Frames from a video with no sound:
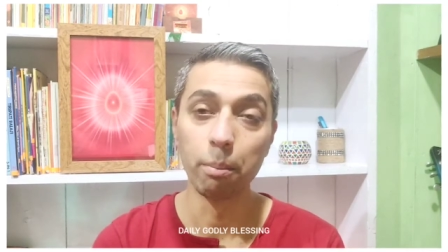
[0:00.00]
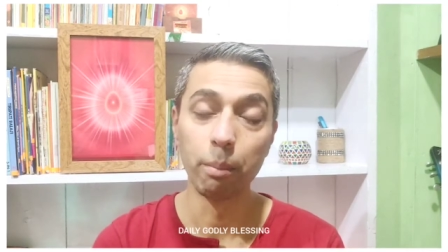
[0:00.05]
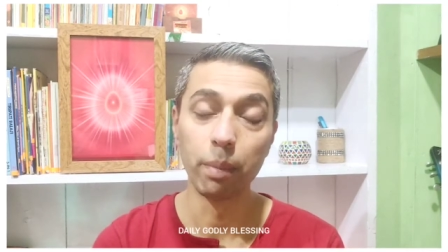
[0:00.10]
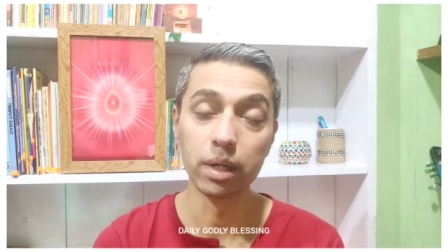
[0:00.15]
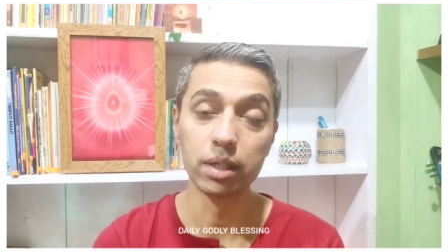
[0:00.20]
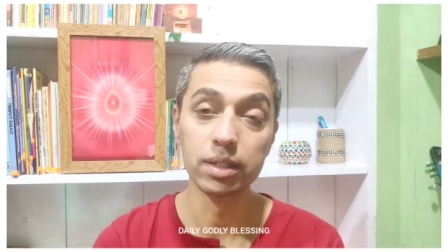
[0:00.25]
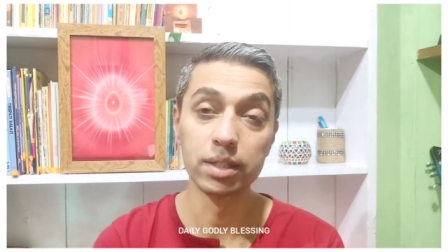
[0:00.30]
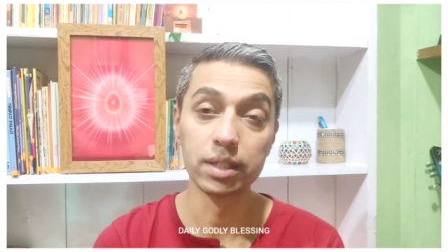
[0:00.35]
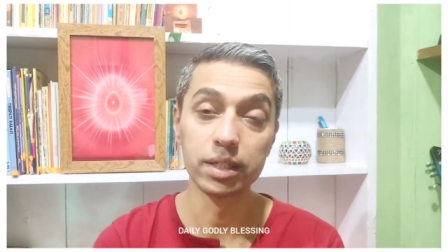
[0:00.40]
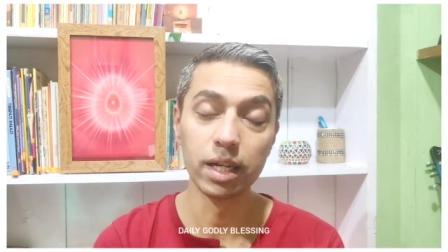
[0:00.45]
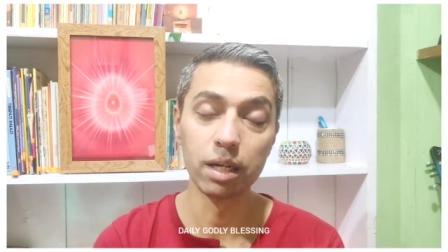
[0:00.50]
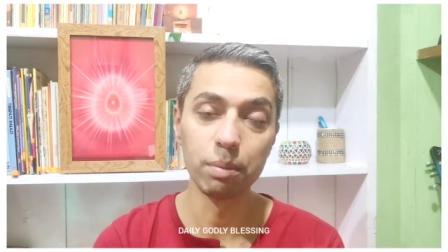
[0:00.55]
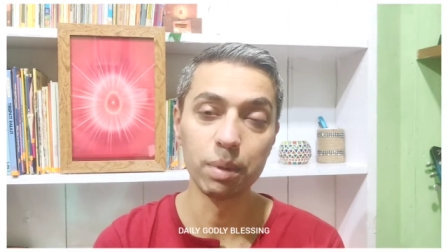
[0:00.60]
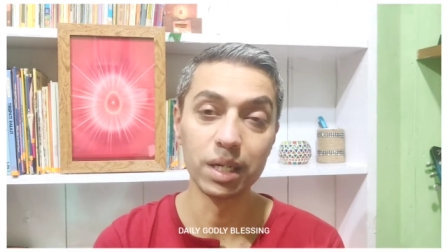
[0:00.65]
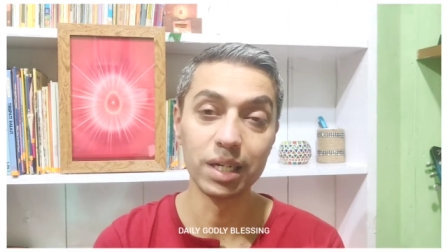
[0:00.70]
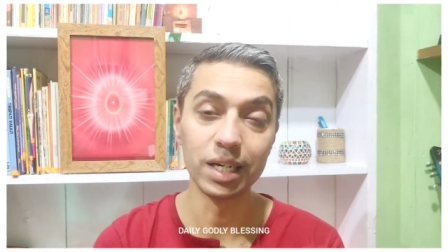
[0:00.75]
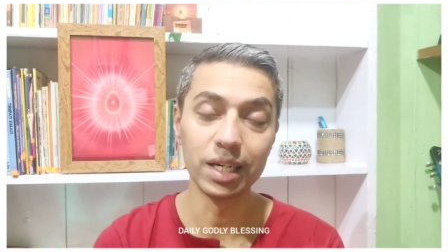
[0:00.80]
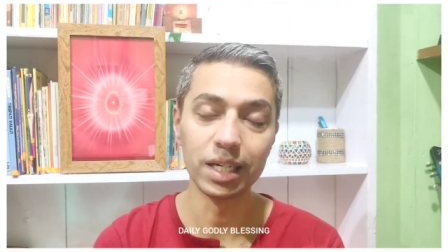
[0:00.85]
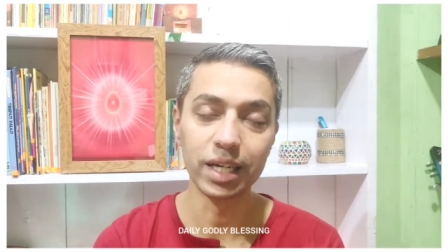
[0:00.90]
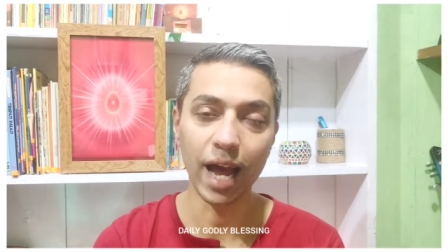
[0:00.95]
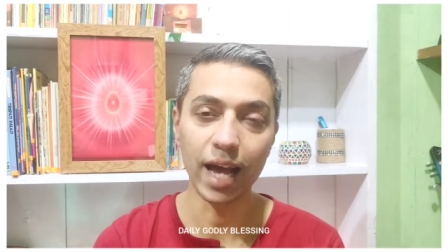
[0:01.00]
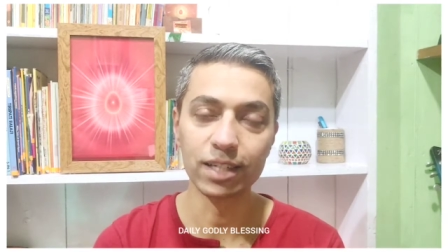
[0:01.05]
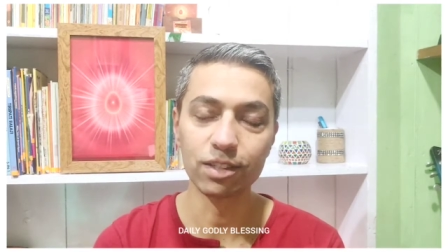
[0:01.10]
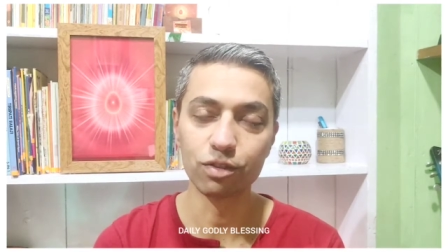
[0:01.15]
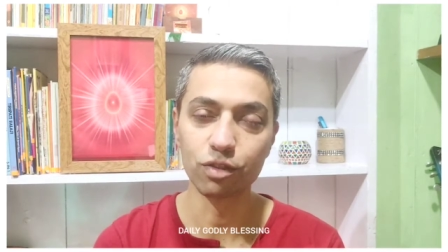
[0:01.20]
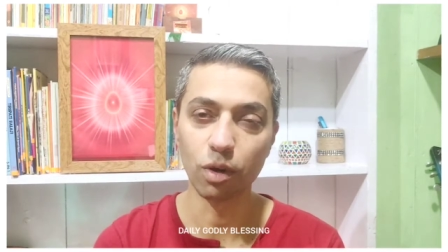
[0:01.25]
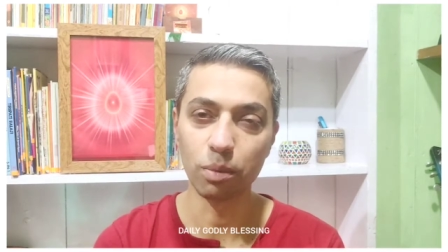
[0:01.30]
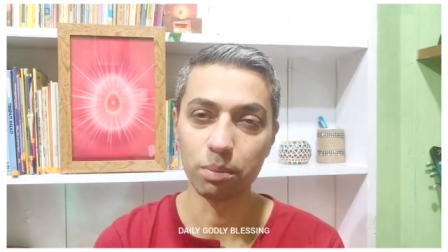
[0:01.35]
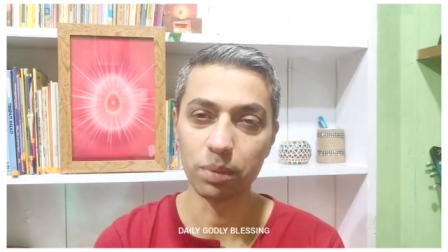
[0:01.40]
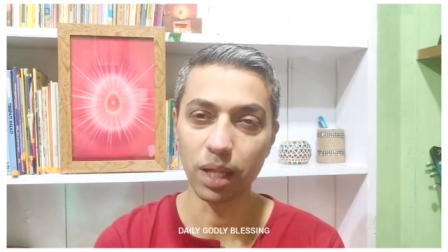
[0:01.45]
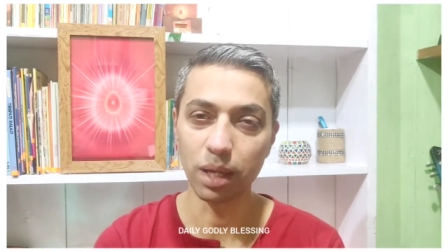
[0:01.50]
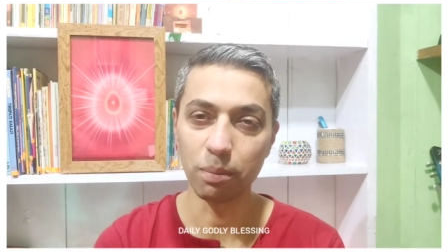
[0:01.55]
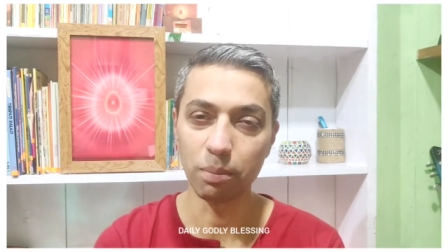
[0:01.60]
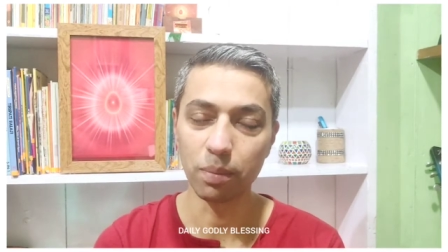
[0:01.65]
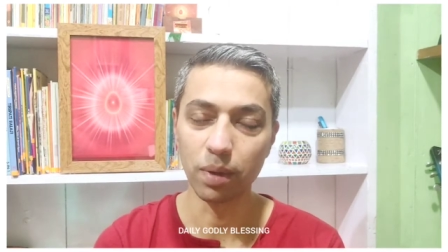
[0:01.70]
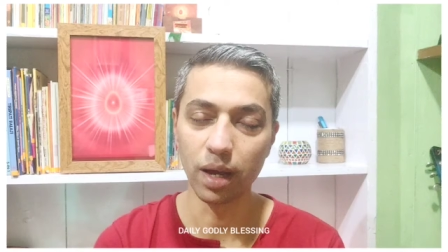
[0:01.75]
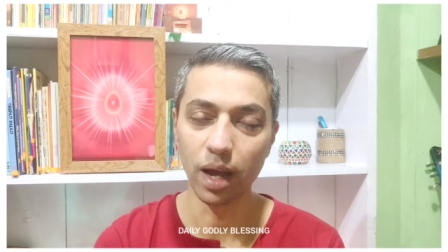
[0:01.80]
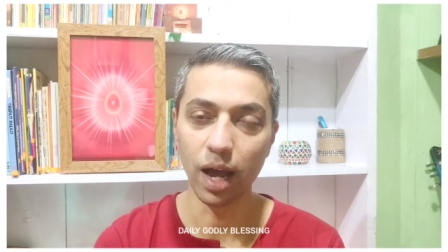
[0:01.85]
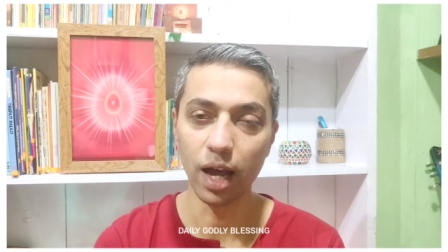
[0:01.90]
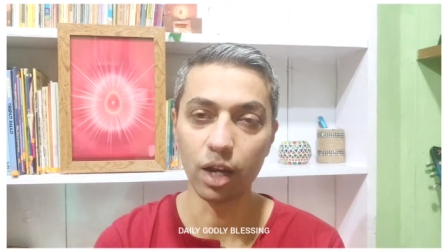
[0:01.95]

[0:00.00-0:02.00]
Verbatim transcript: but still be detached from them